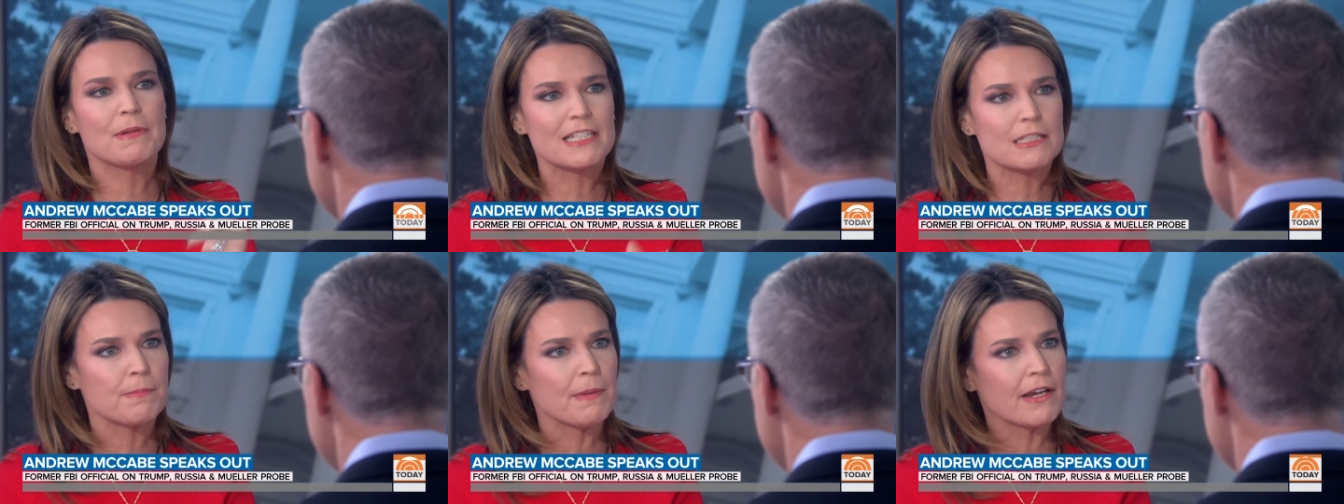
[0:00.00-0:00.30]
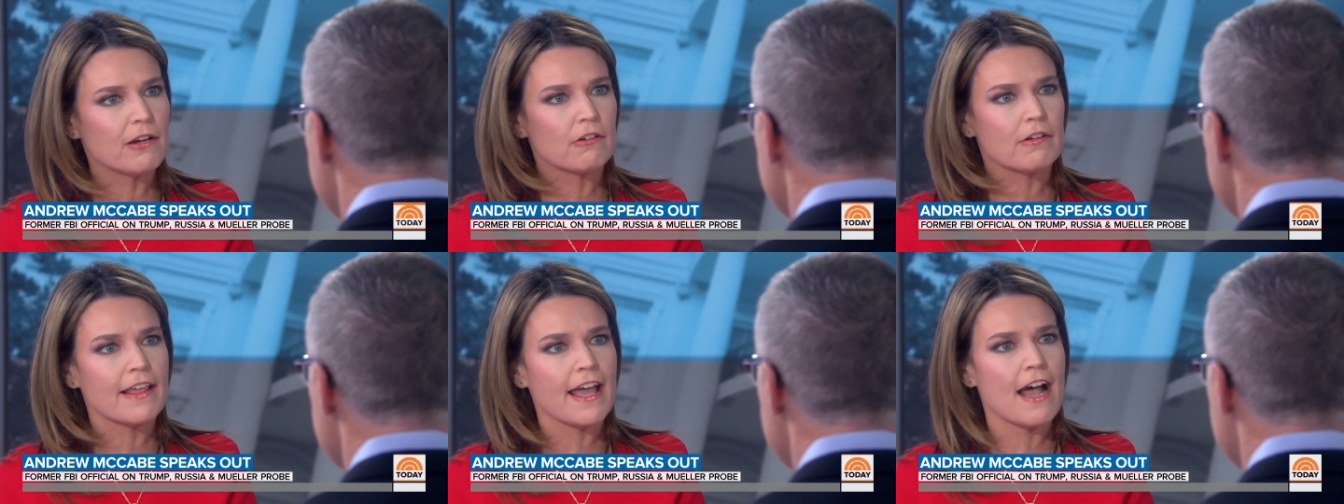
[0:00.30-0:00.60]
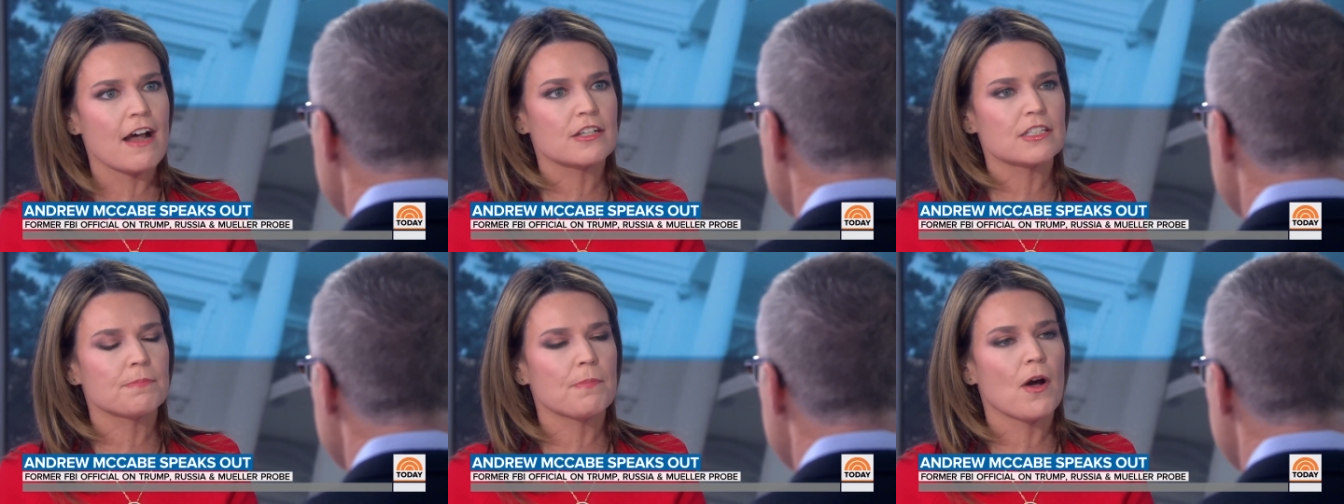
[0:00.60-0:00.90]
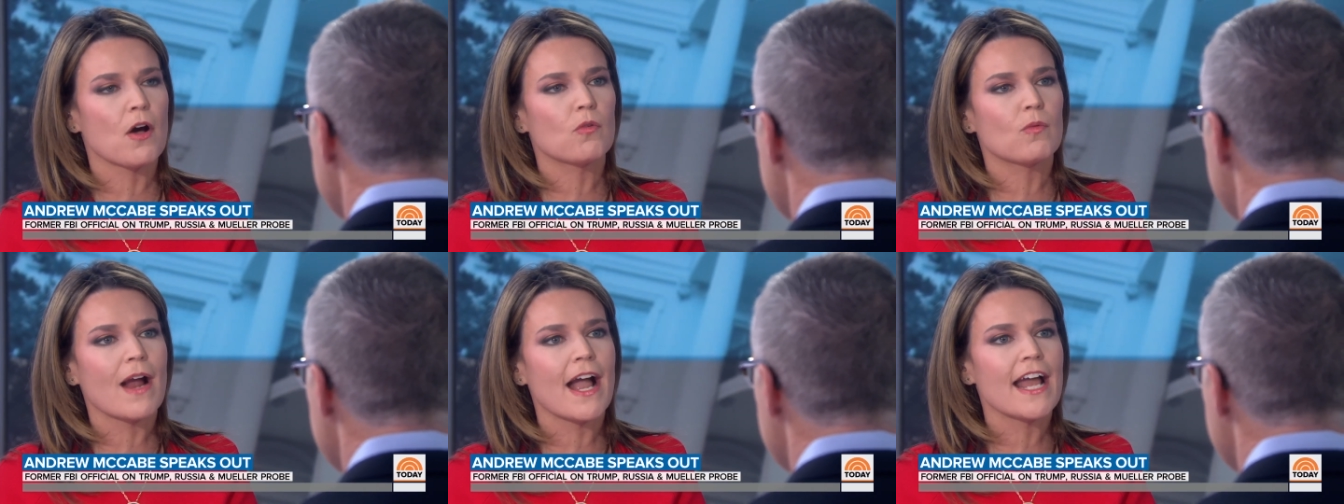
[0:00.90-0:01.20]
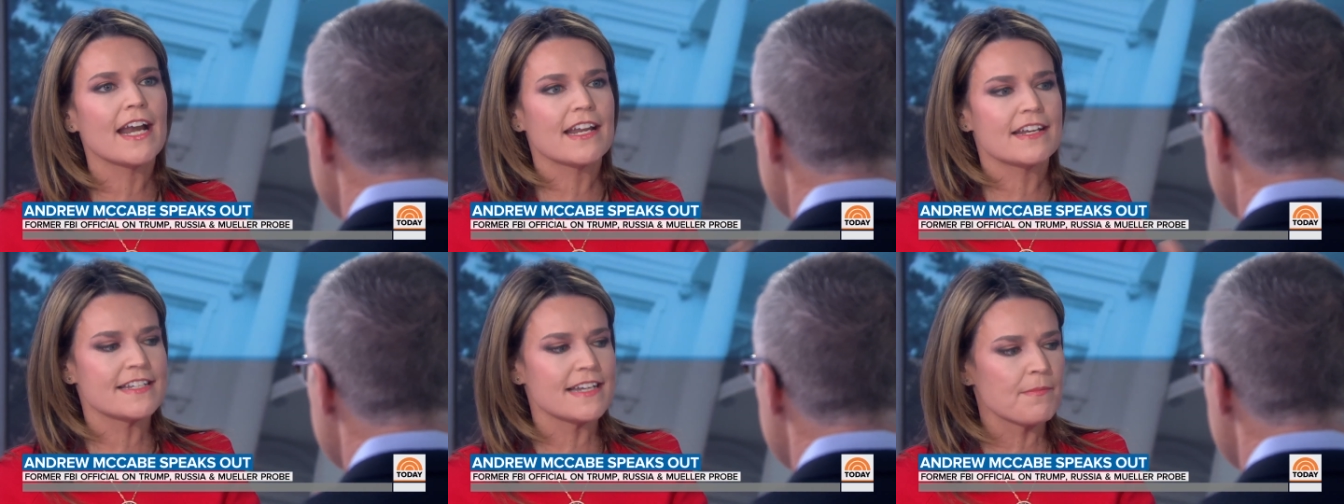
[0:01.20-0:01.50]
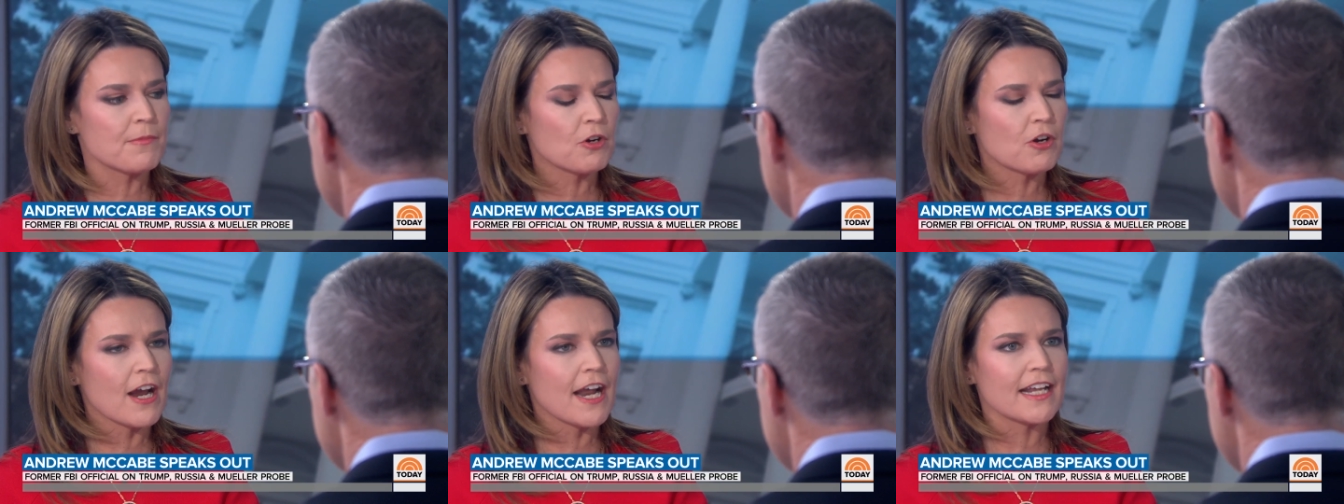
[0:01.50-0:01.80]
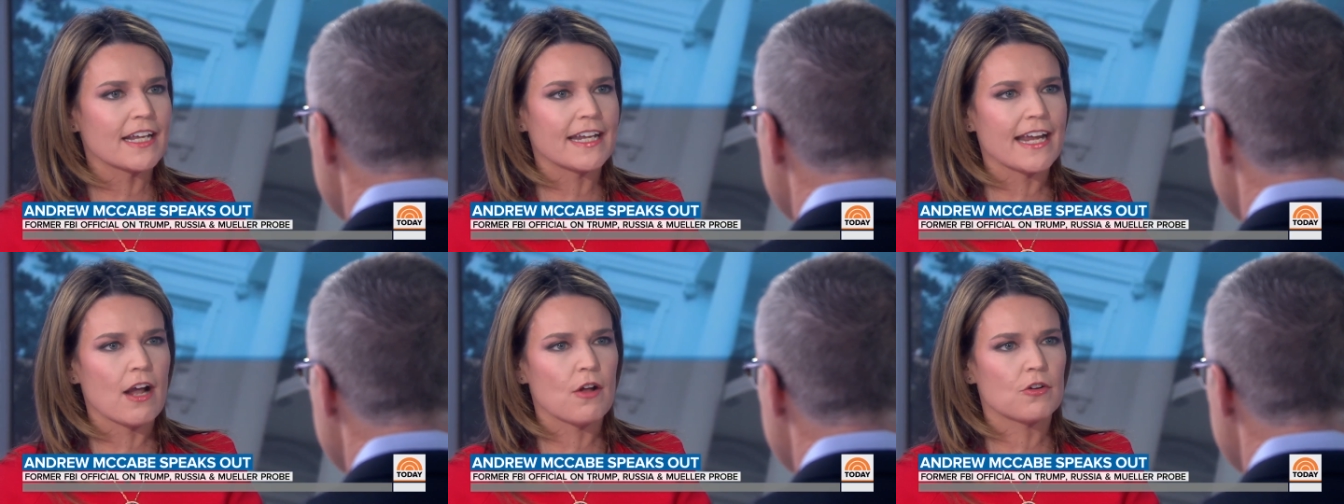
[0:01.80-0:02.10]
Speaker of the House, Paul Ryan, and
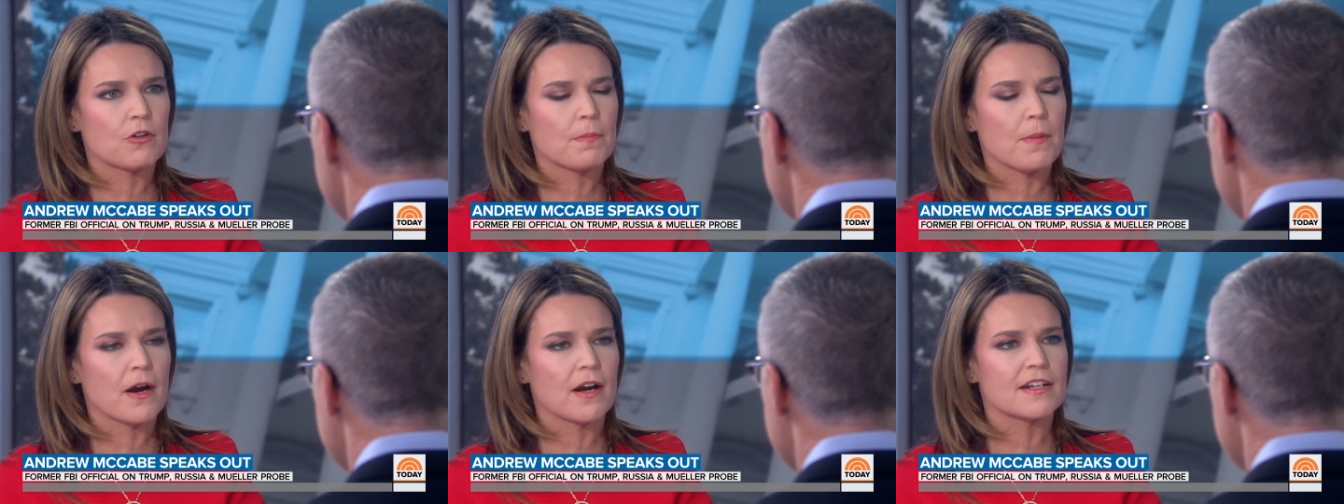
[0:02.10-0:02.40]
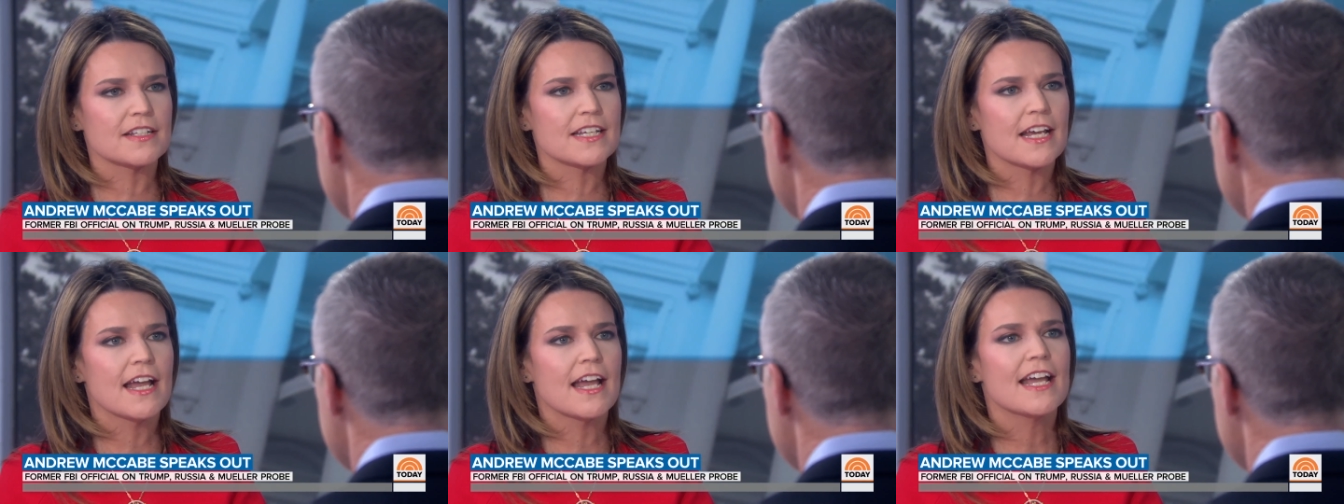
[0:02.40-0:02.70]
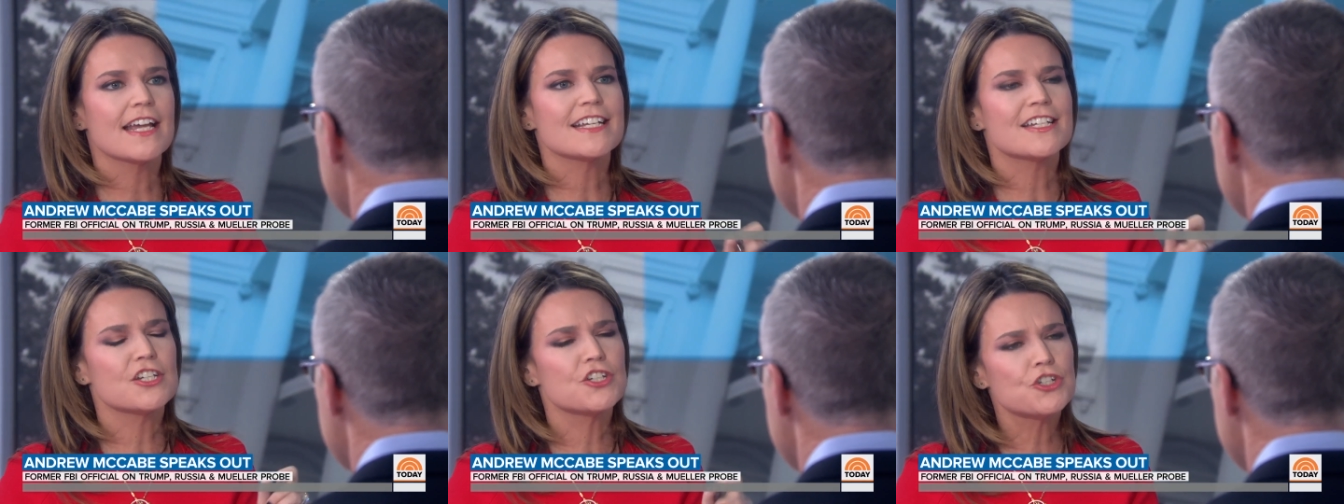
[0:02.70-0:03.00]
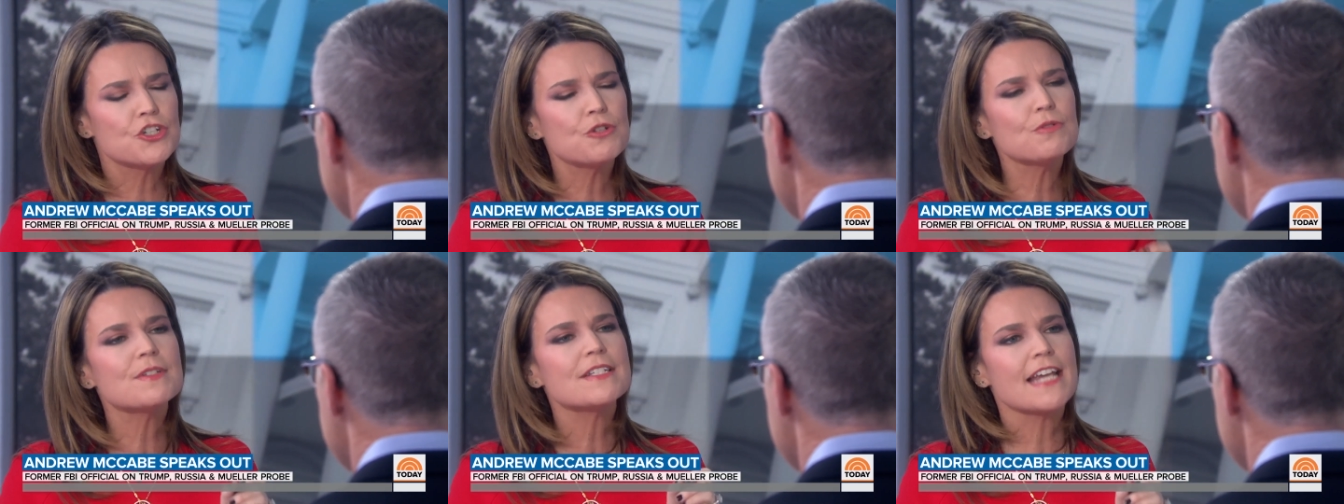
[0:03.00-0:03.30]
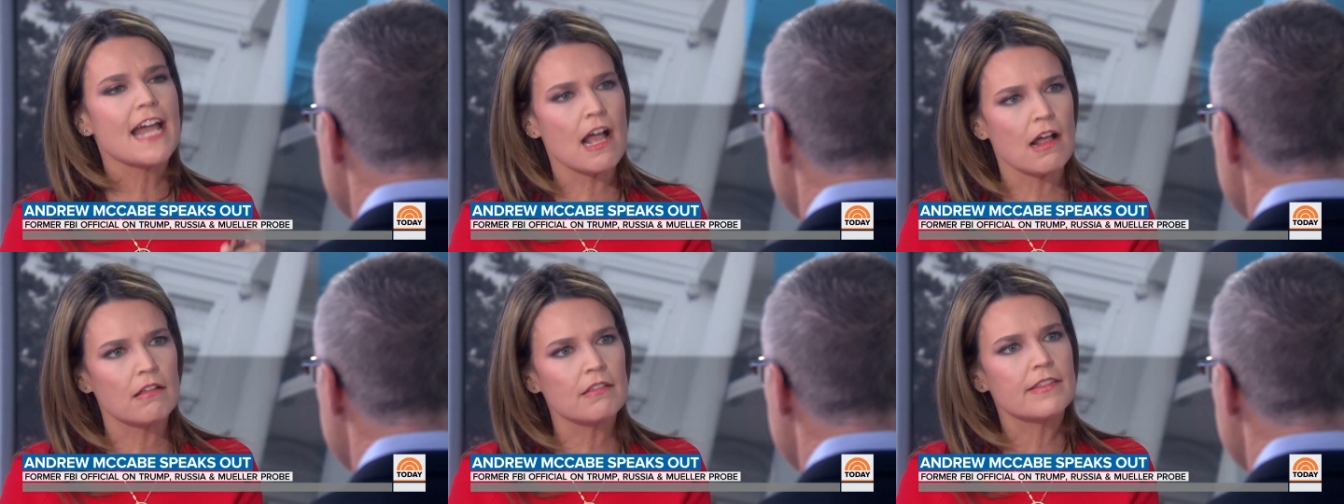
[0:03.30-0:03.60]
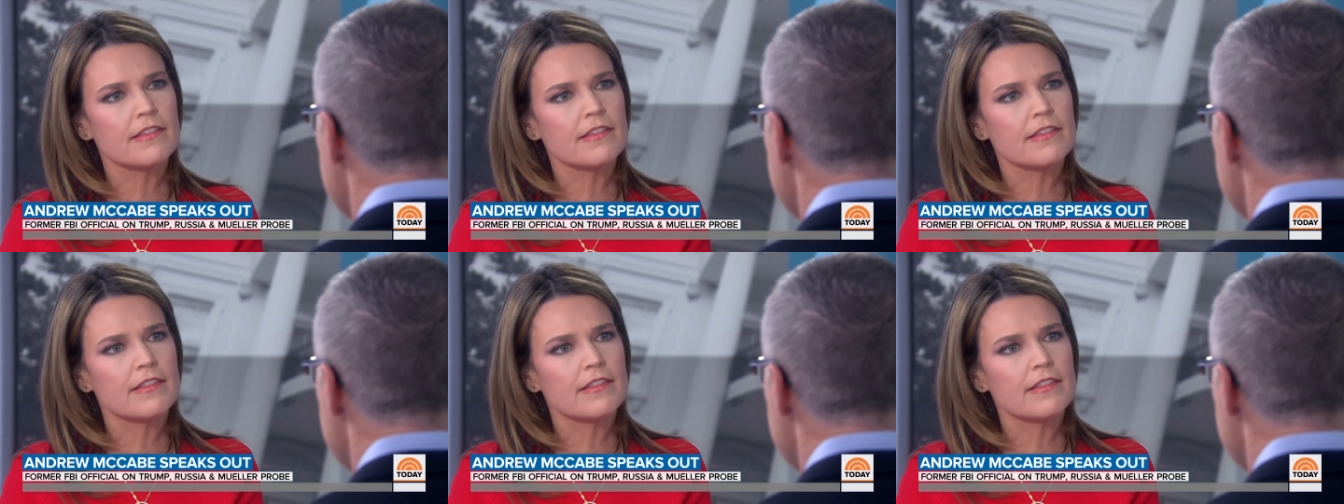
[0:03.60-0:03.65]
Democratic counterparts. Did you tell